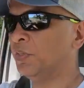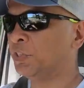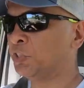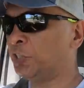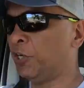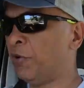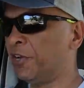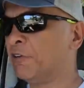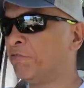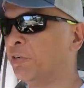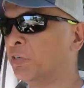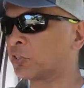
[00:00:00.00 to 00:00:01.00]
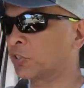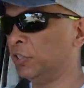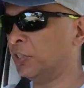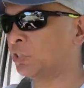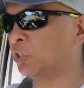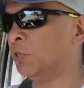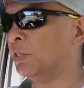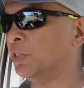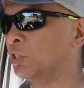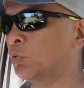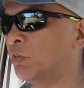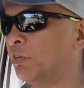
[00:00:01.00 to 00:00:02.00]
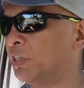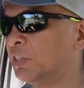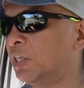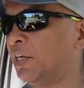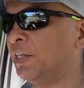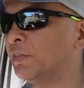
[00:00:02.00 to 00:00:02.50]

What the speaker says: Steering feels good too on this one, very tight.